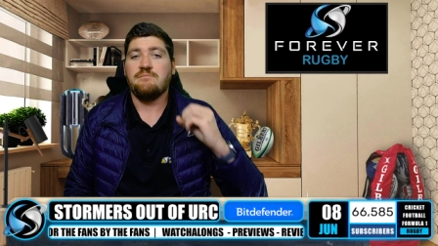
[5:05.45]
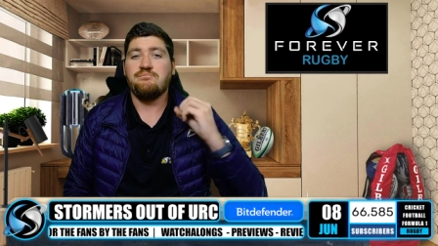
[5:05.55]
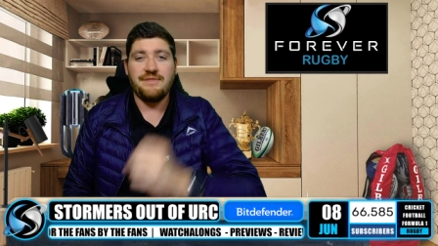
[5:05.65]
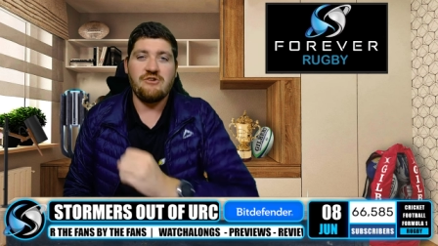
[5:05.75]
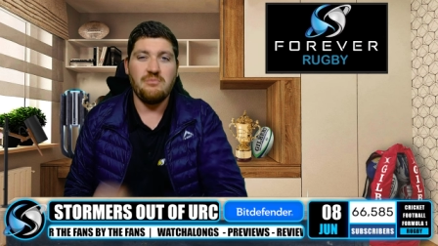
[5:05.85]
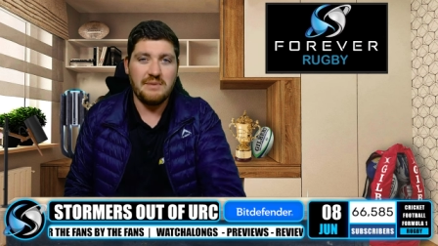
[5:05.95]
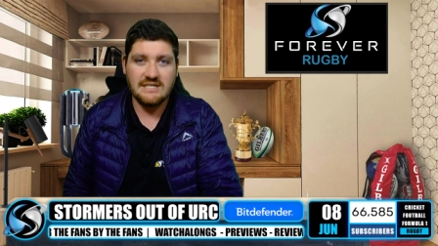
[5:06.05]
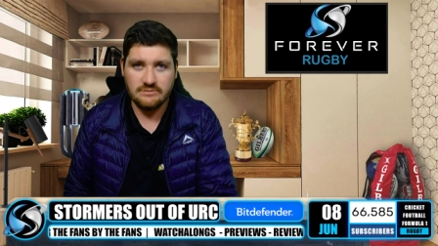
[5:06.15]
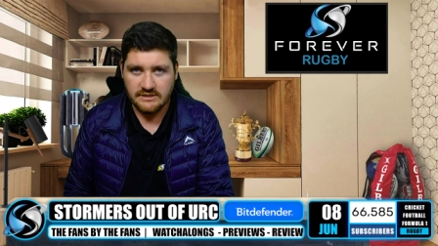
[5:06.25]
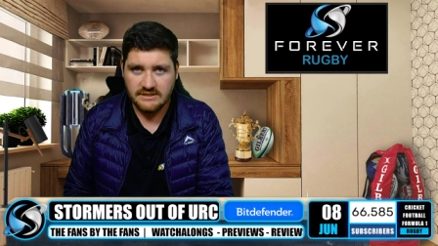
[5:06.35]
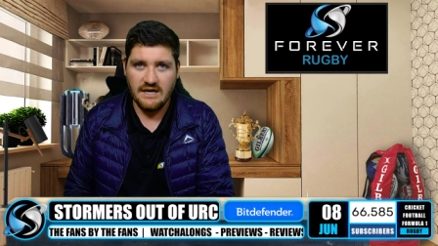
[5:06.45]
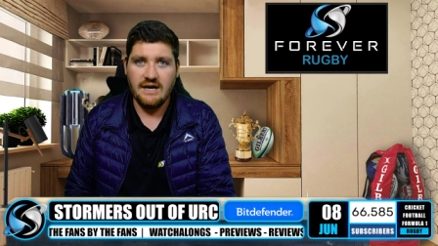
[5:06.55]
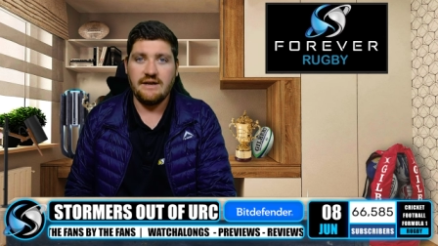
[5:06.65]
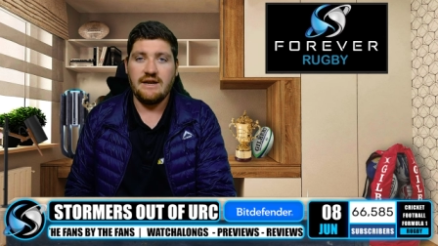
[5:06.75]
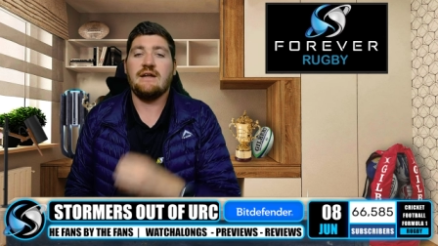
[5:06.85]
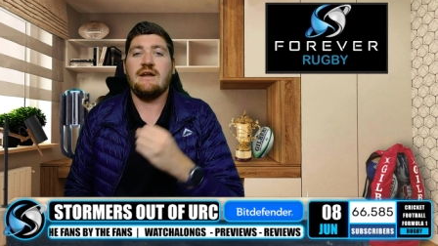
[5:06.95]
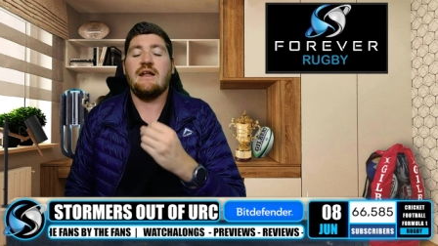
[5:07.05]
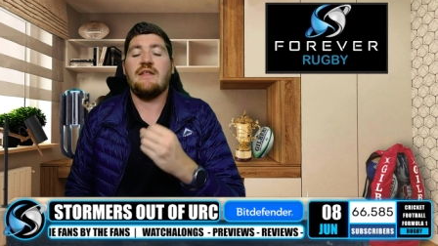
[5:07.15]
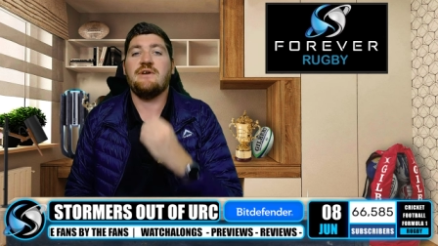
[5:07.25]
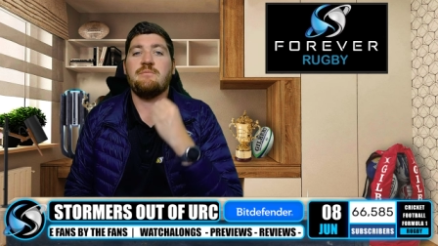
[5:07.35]
but they're a beatable side. And, and I
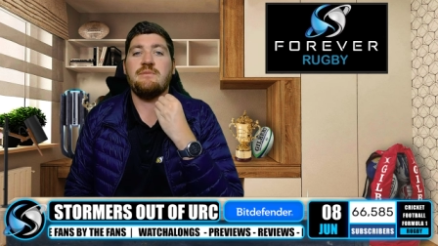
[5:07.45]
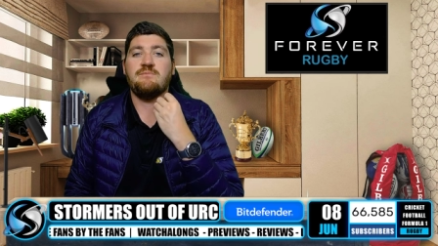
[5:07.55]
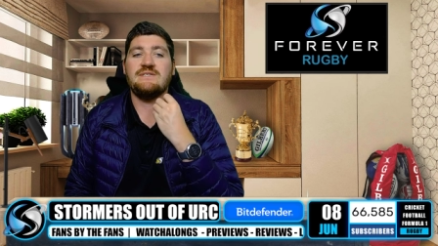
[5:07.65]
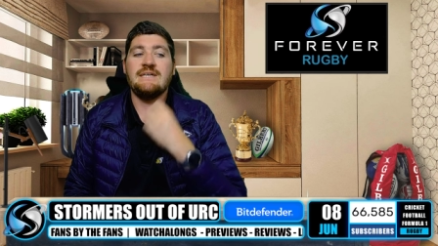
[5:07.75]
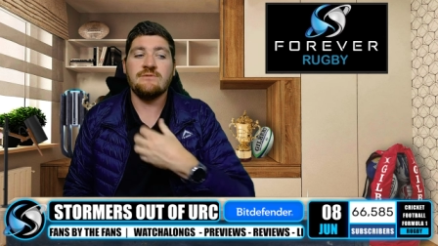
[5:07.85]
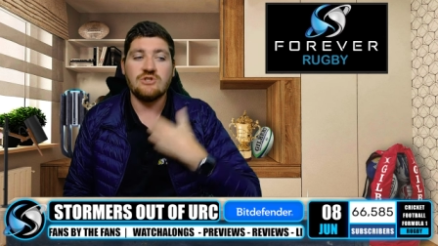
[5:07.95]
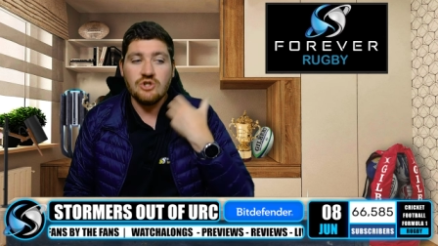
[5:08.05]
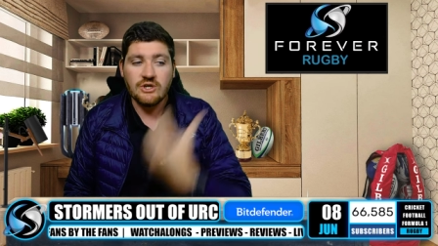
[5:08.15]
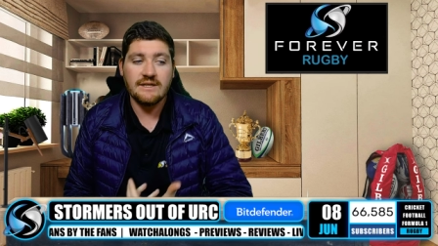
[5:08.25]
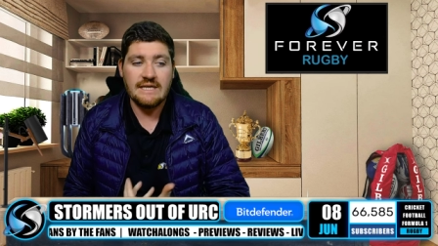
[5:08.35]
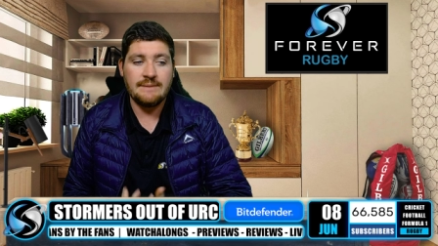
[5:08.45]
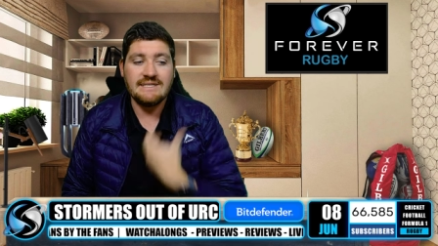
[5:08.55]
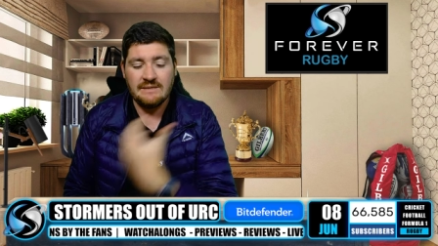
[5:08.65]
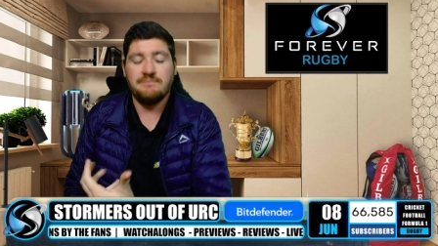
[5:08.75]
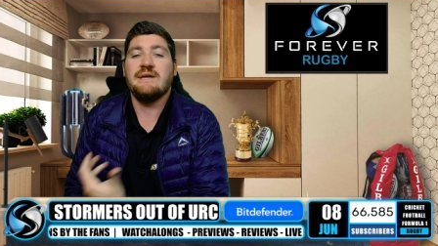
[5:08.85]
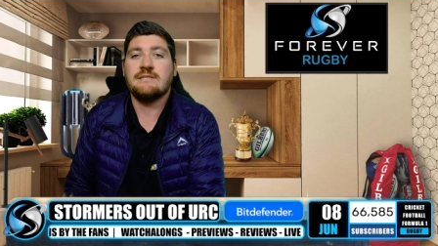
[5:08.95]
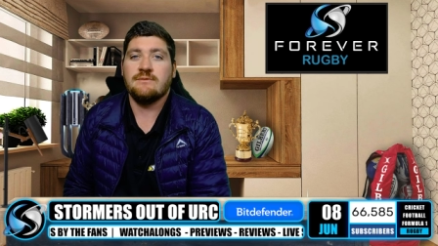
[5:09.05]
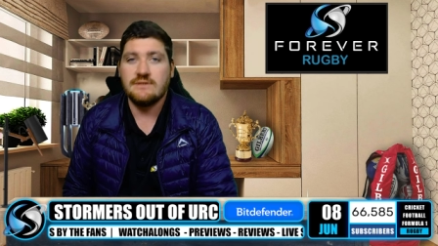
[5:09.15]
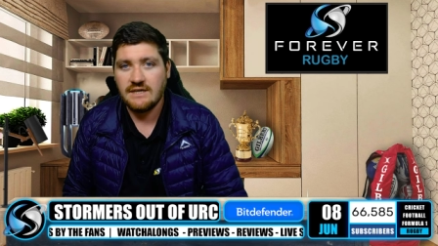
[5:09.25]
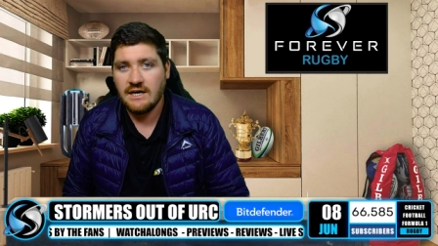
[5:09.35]
think teams look at them as a
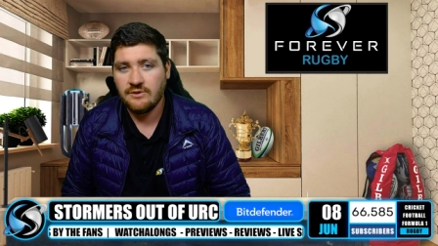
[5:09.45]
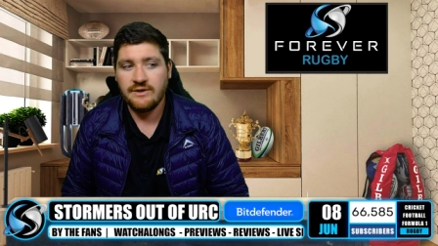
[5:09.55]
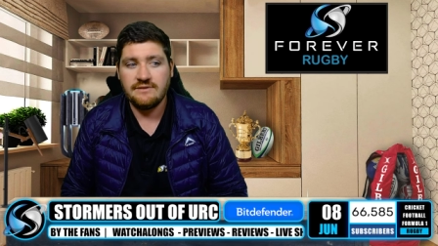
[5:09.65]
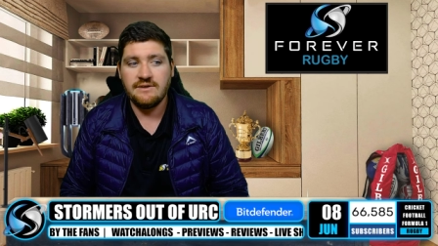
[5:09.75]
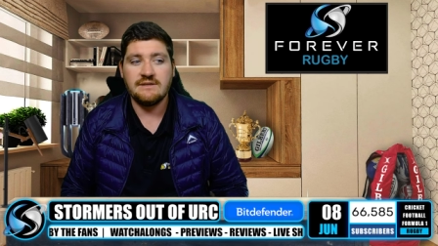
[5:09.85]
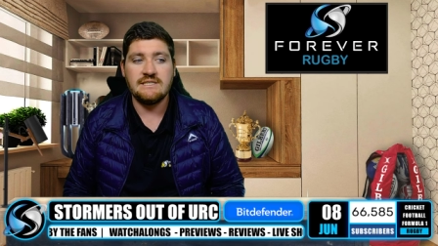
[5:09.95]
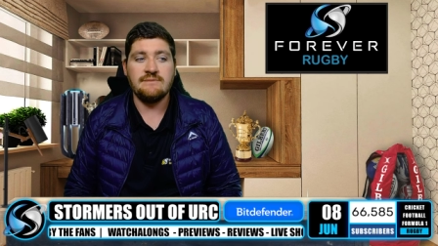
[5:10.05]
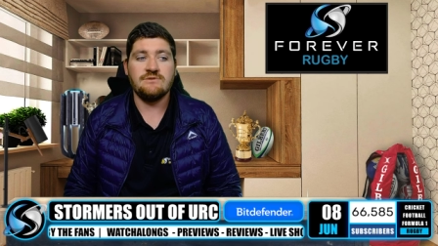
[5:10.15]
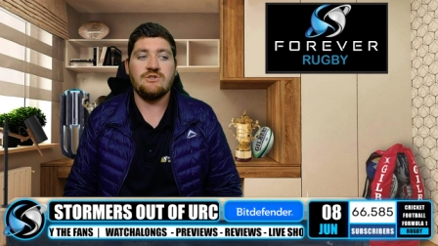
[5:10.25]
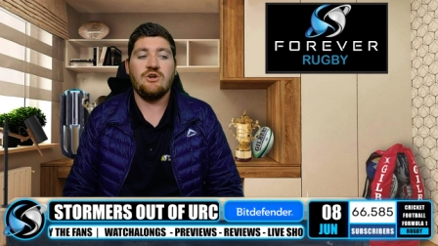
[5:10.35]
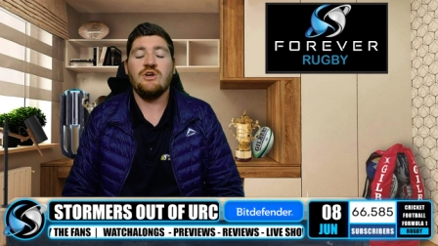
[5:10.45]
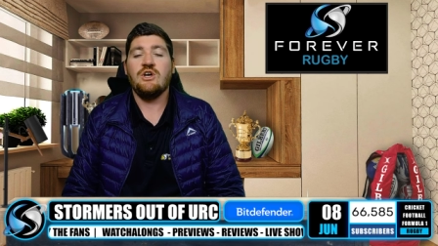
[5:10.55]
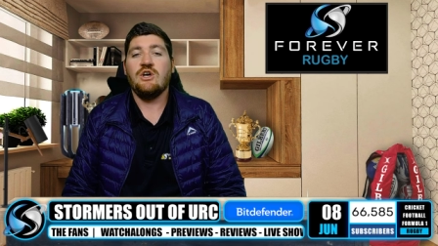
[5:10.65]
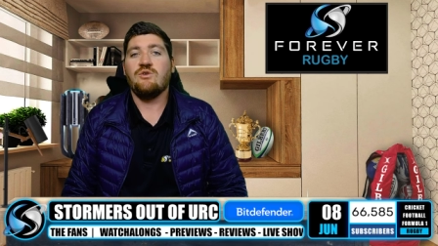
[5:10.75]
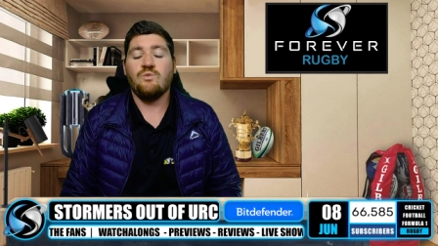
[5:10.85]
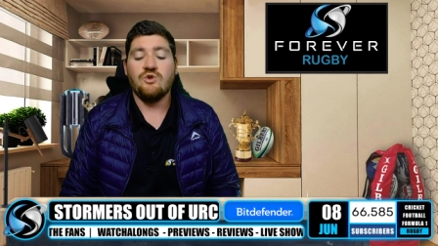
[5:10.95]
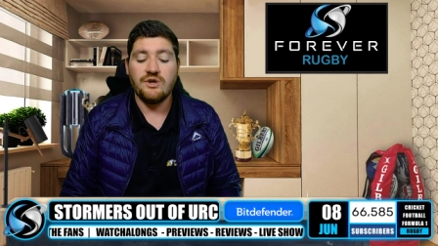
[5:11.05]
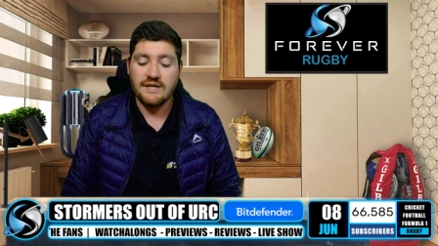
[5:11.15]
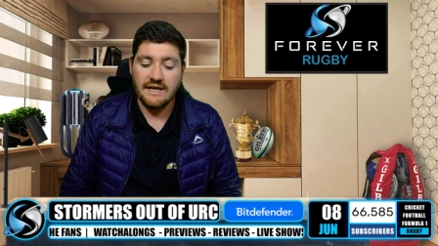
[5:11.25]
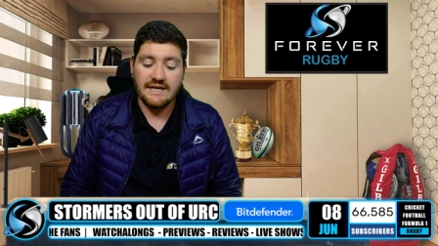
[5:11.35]
beatable side, whereas I think teams, you know, will
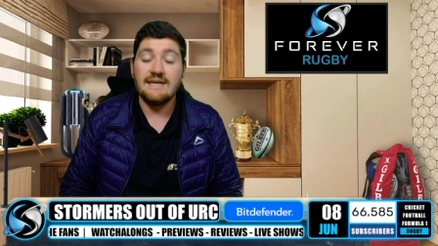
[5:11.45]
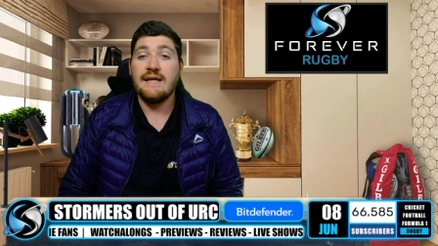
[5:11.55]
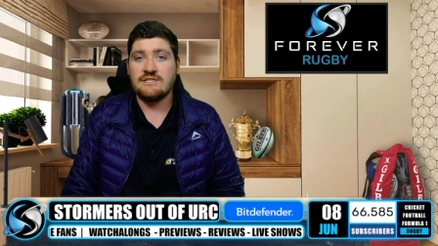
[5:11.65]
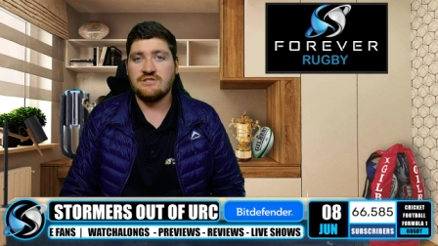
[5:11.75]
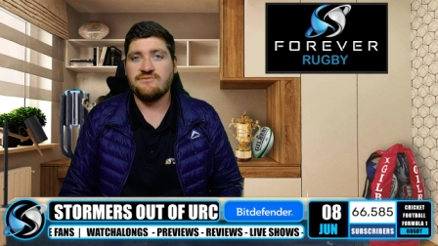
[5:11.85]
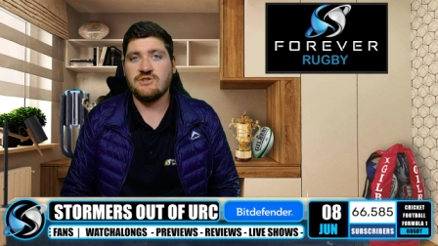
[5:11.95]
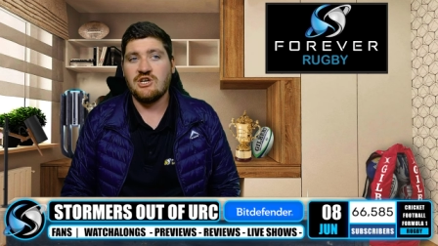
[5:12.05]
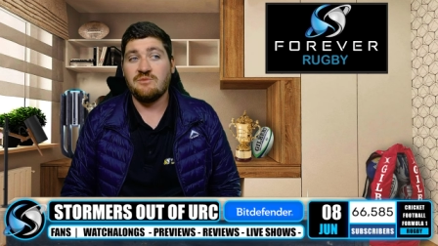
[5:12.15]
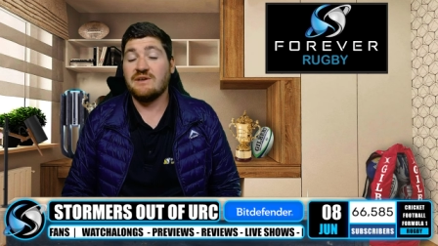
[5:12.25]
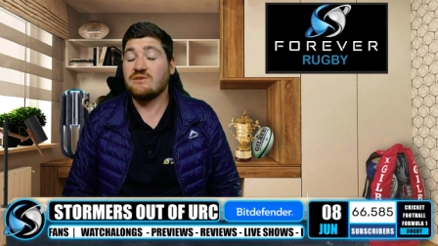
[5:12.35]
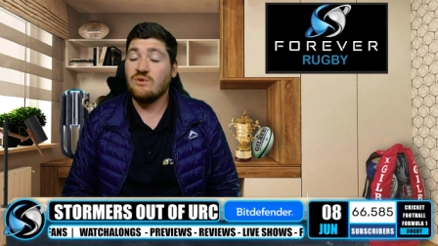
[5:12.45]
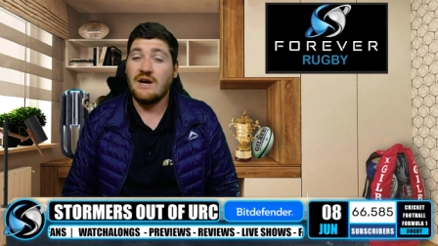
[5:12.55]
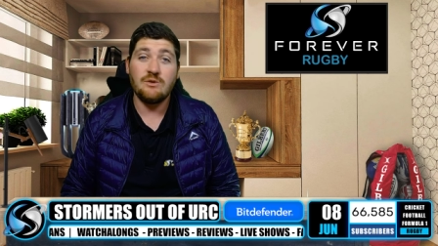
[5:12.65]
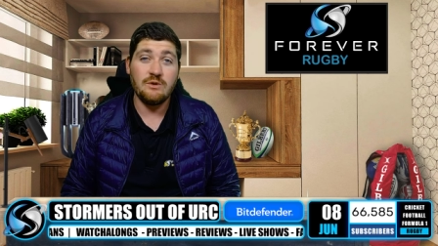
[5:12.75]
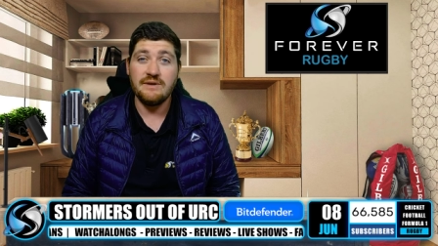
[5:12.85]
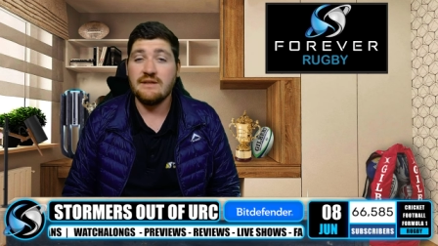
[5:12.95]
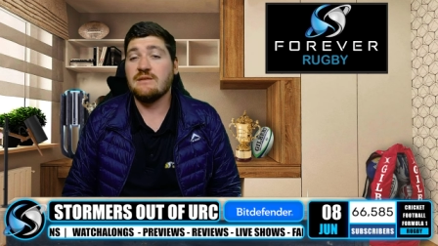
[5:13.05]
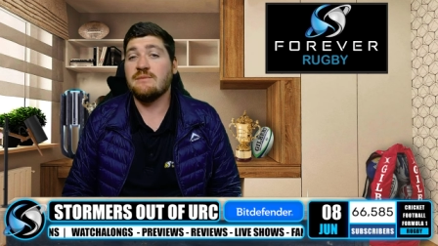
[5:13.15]
look at like a Leinster, for example, like, oh, how do we beat them?